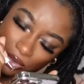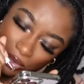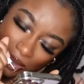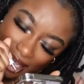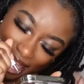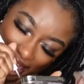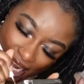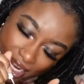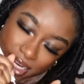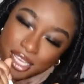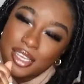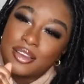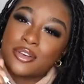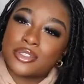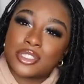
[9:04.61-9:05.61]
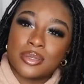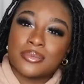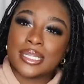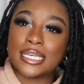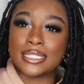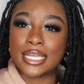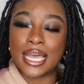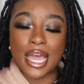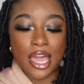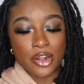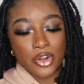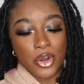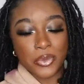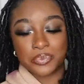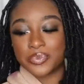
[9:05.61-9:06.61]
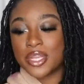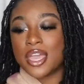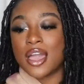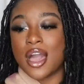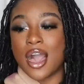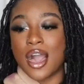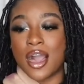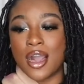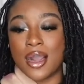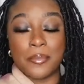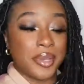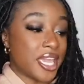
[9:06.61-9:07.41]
to editing or something like that. I don't know,